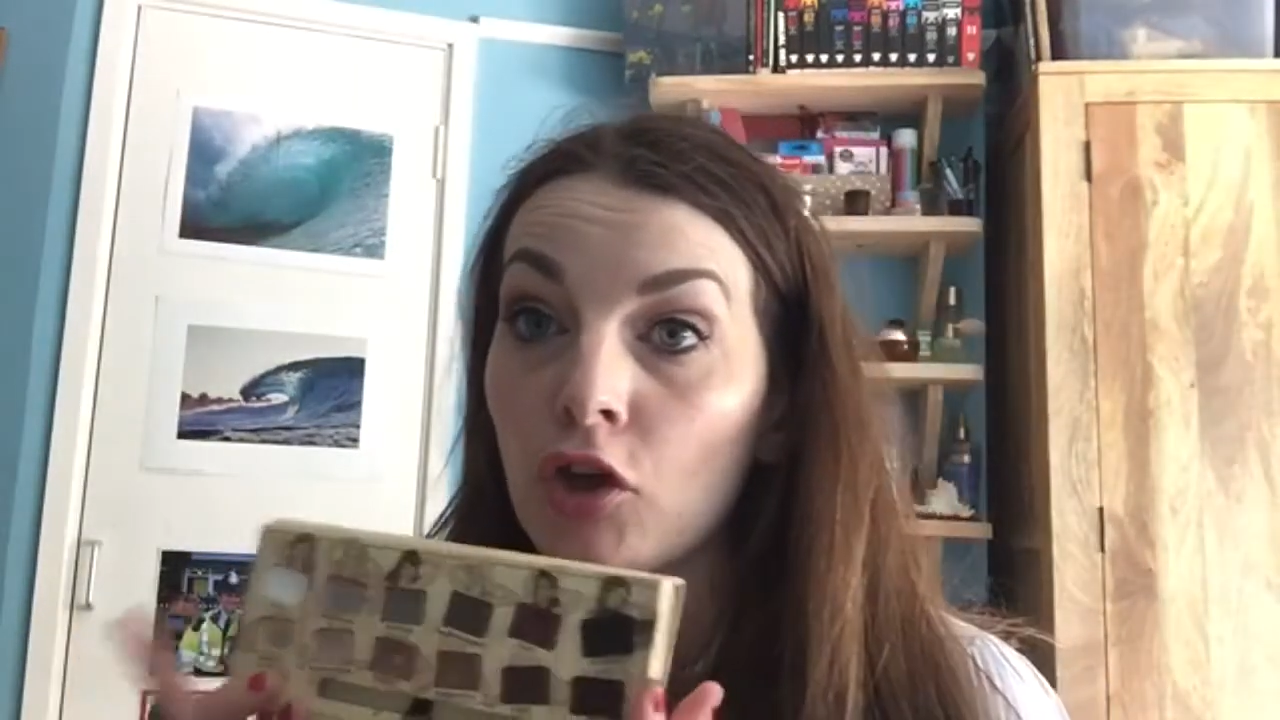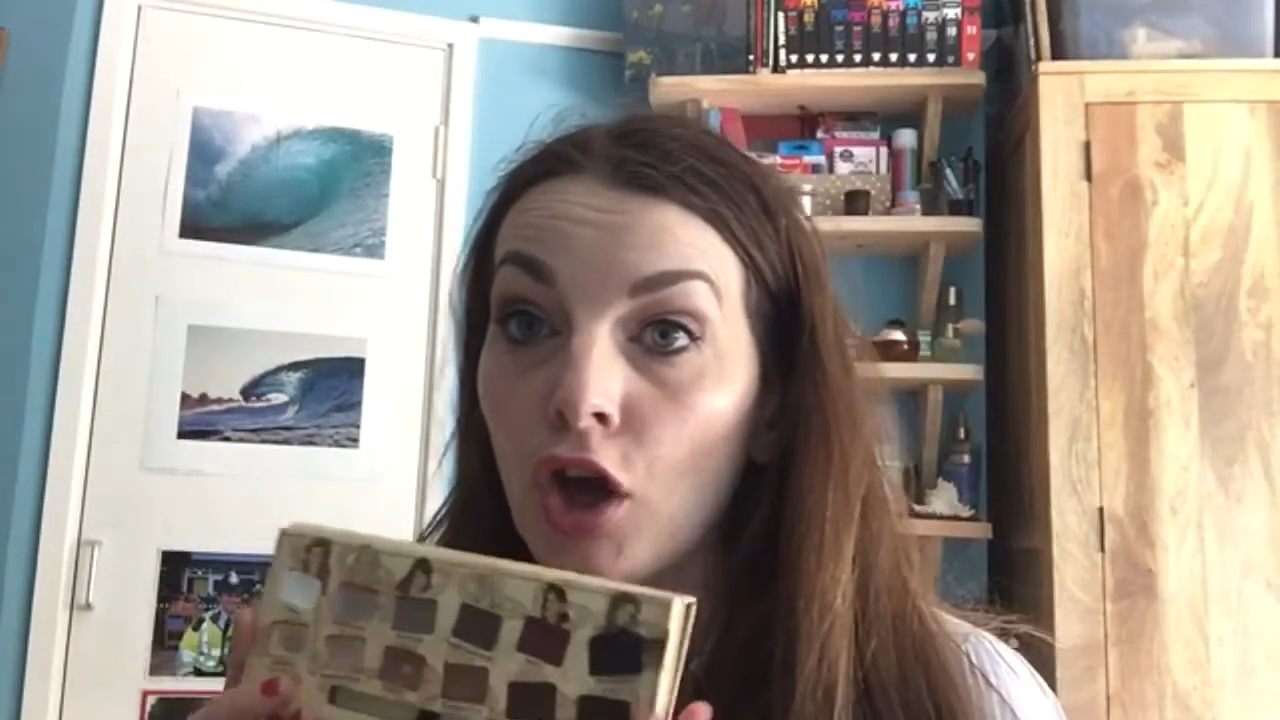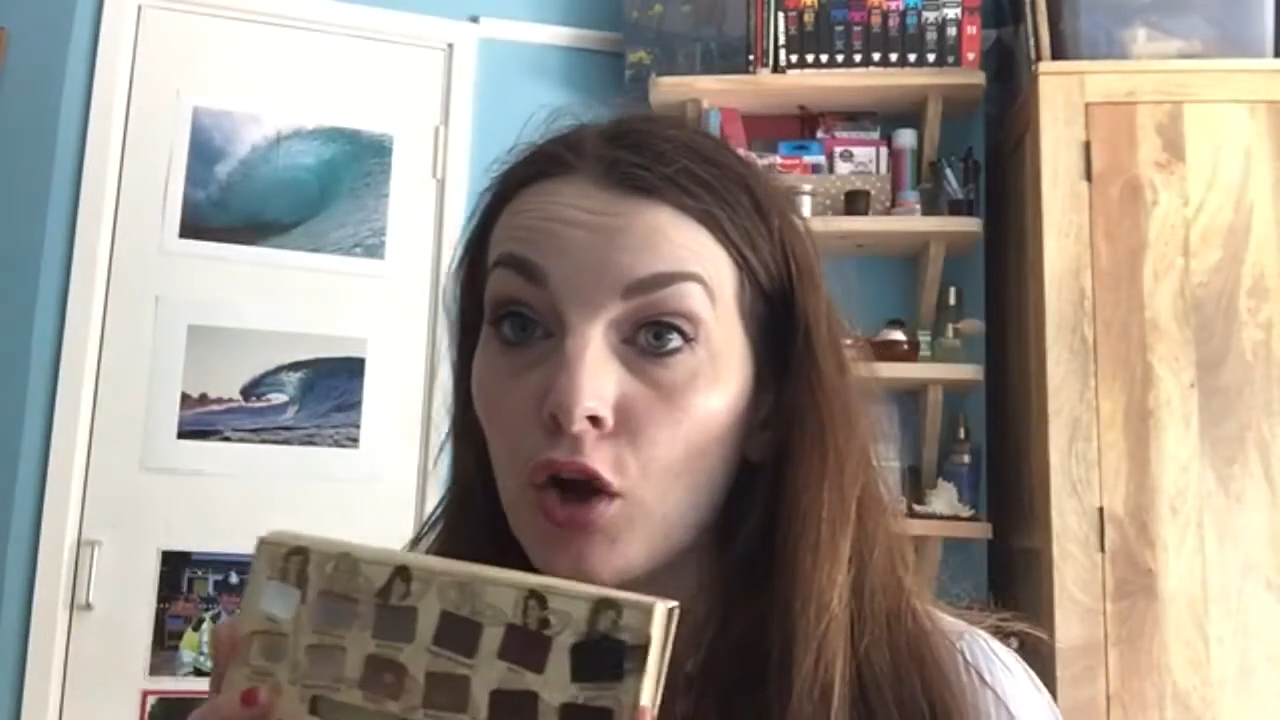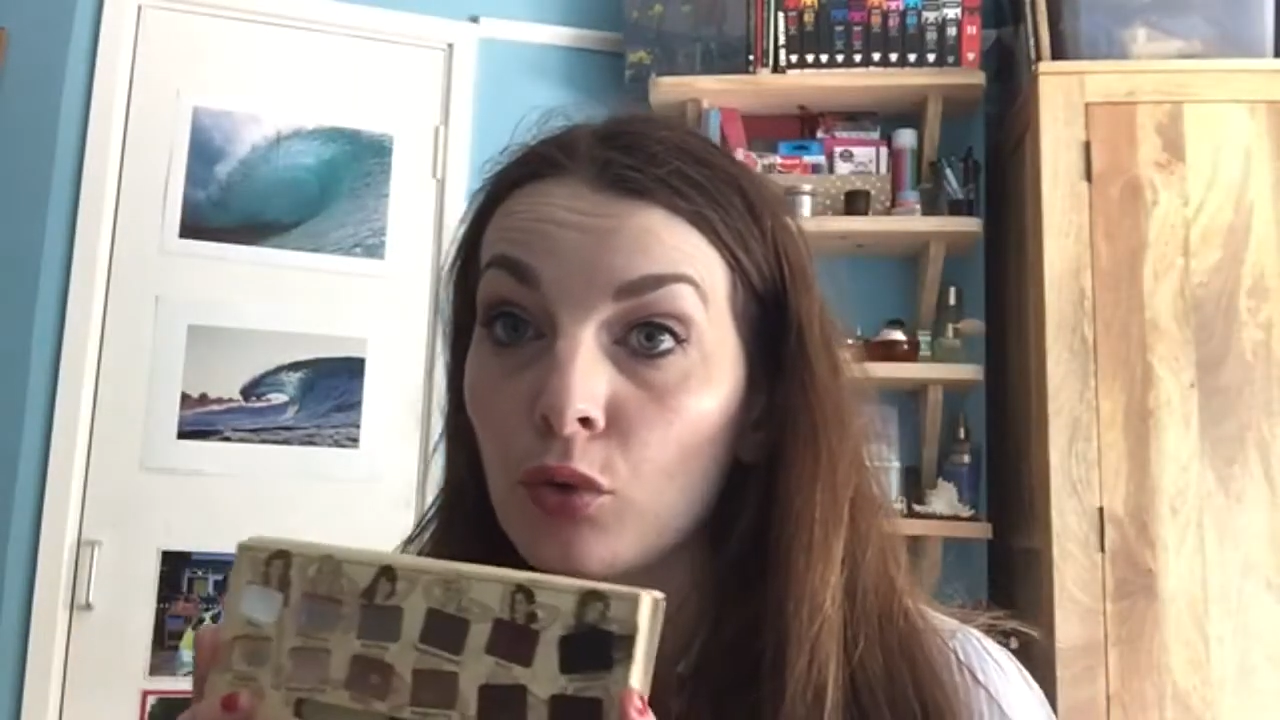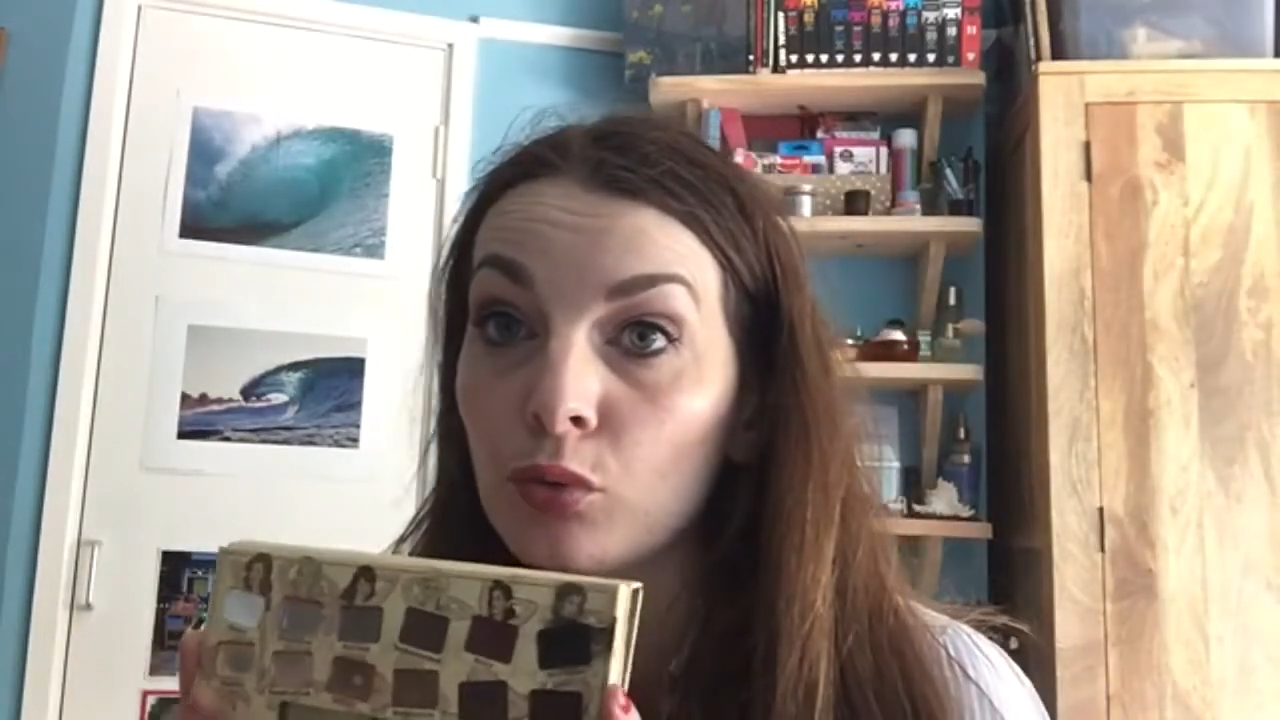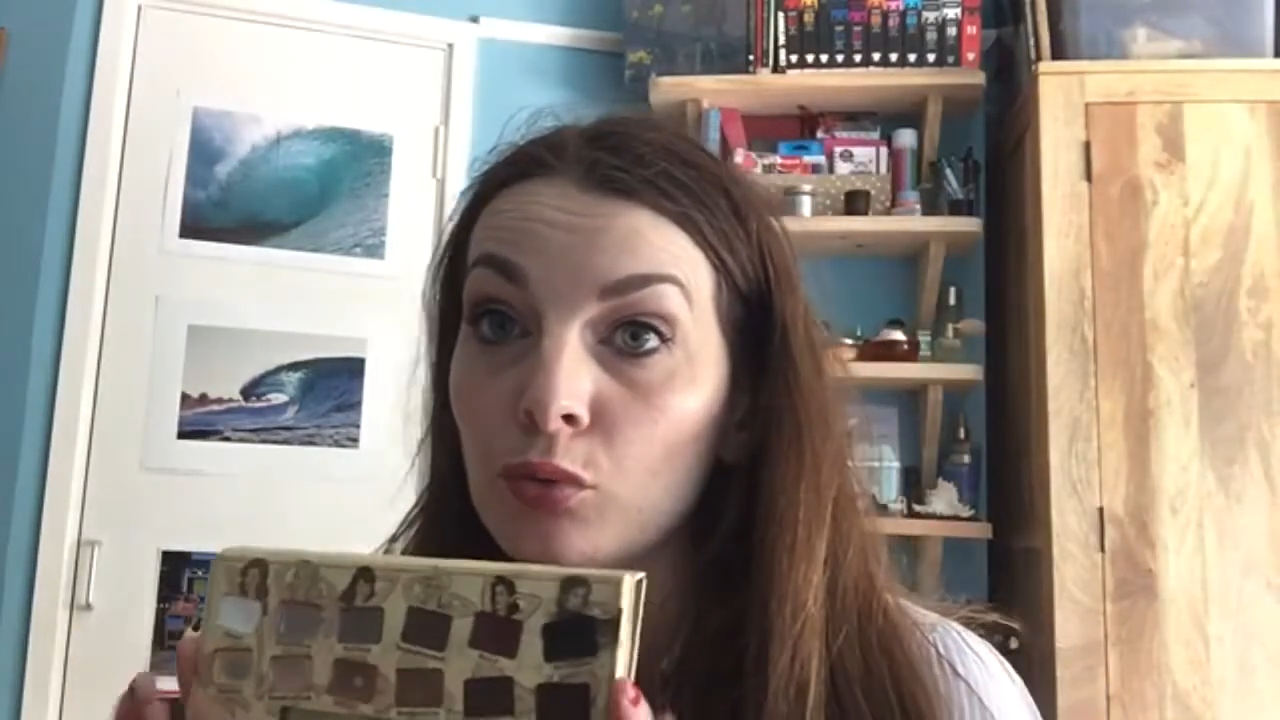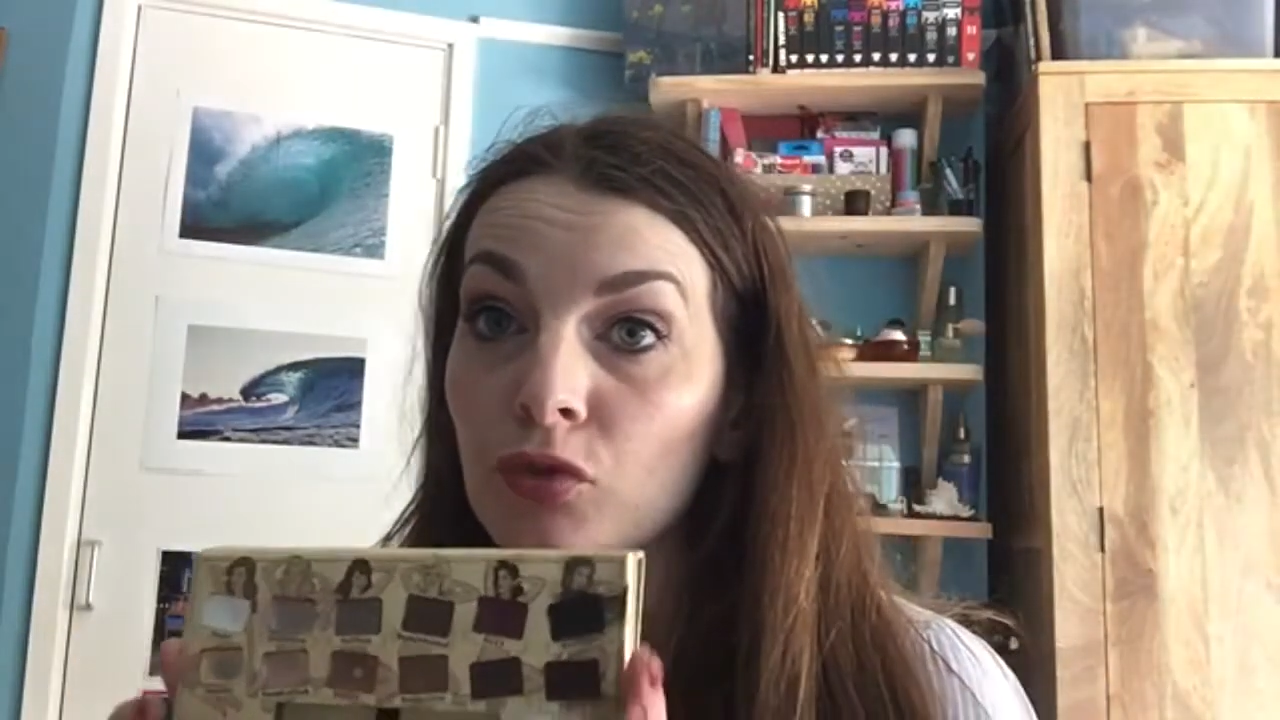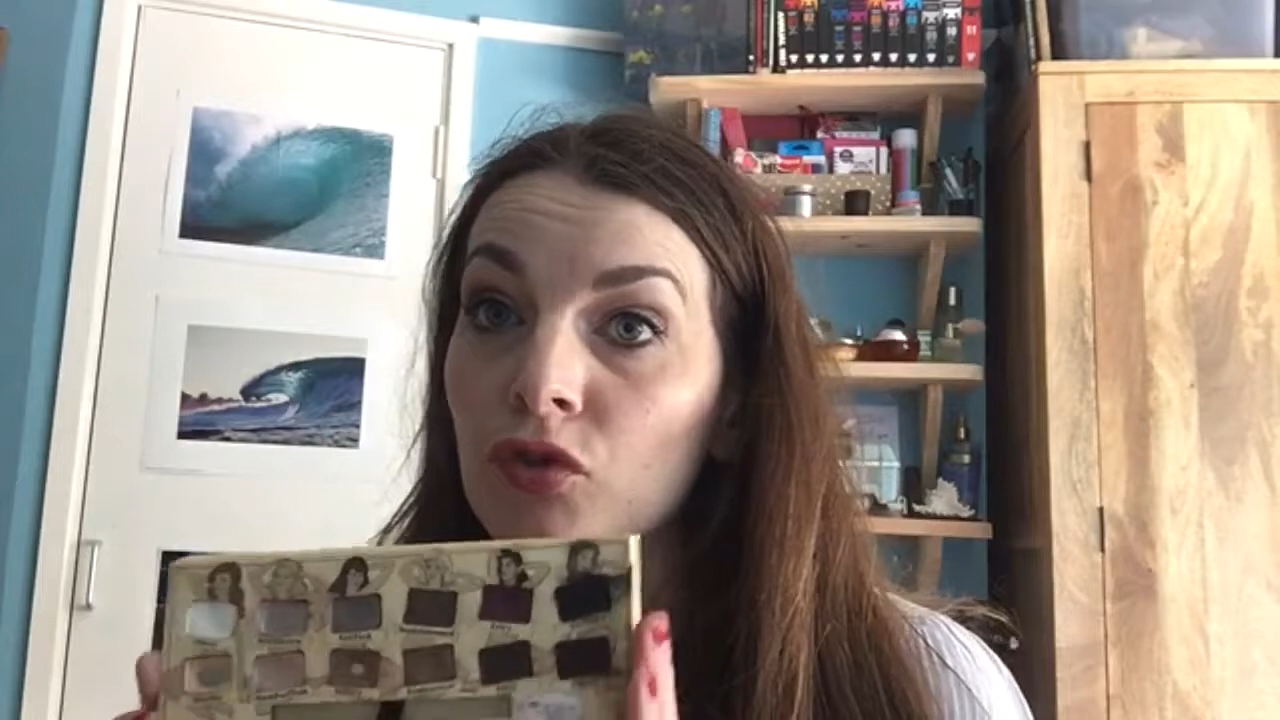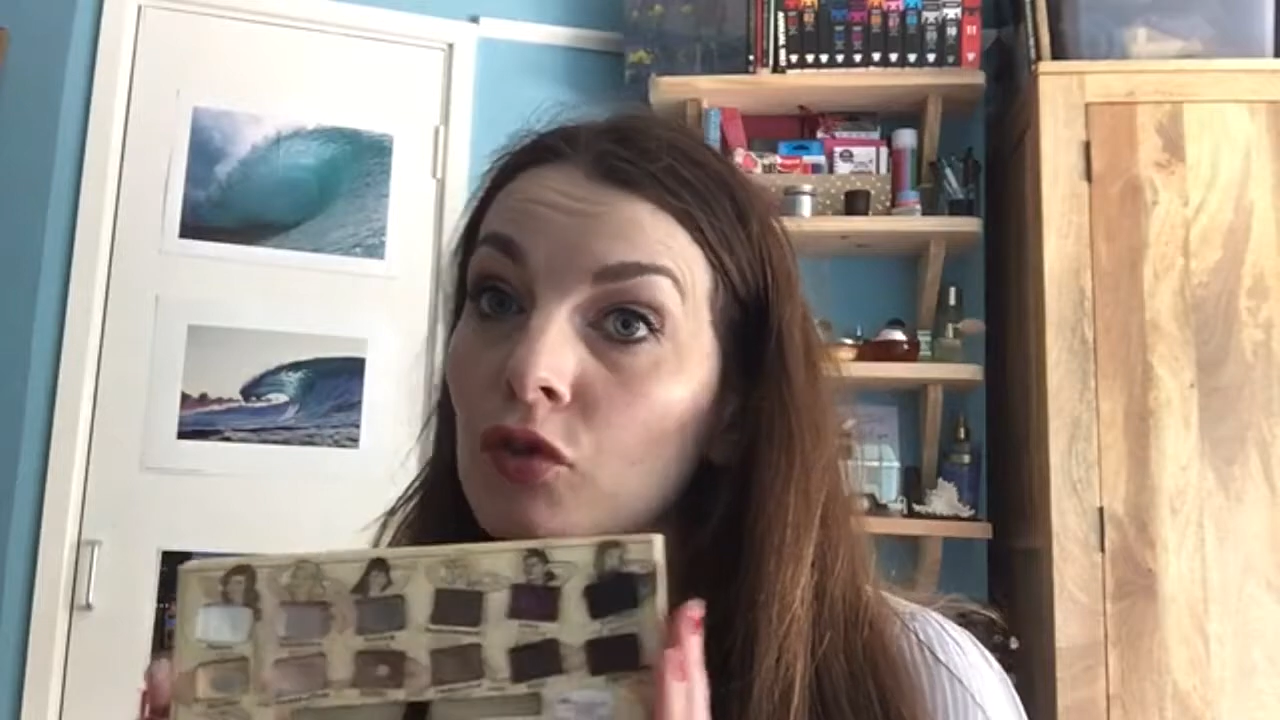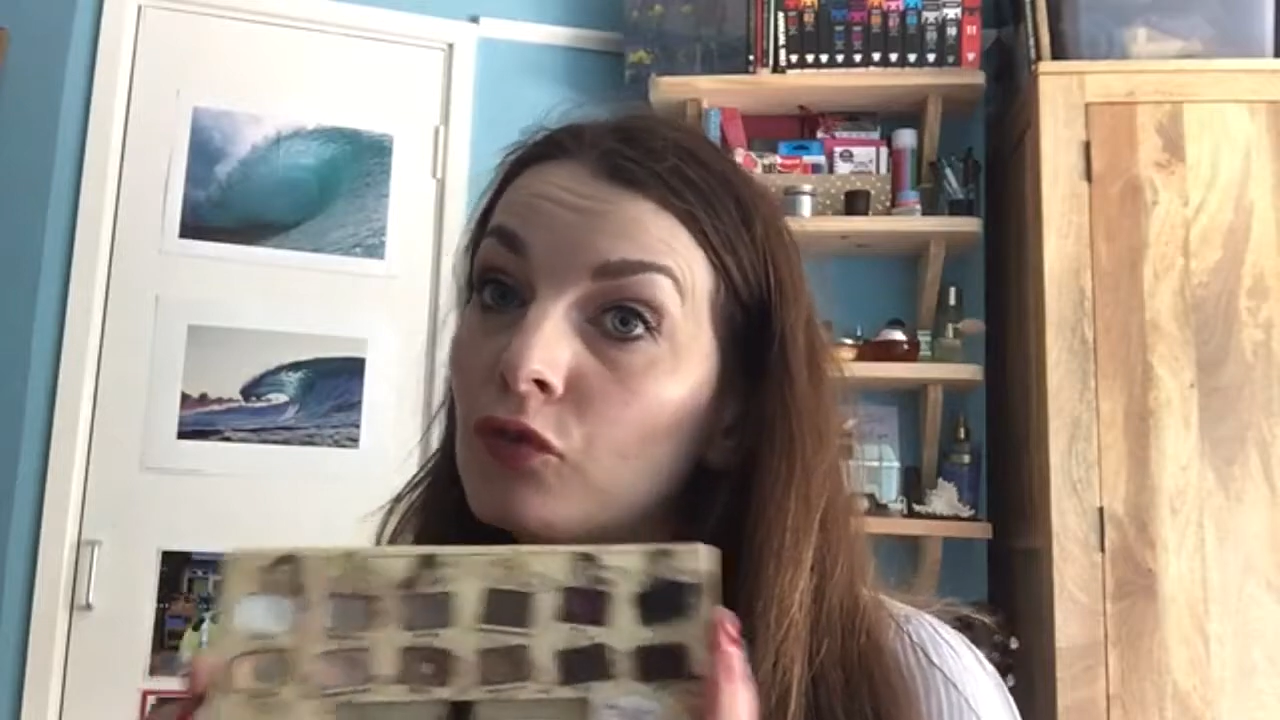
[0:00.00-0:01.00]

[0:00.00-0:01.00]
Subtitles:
goals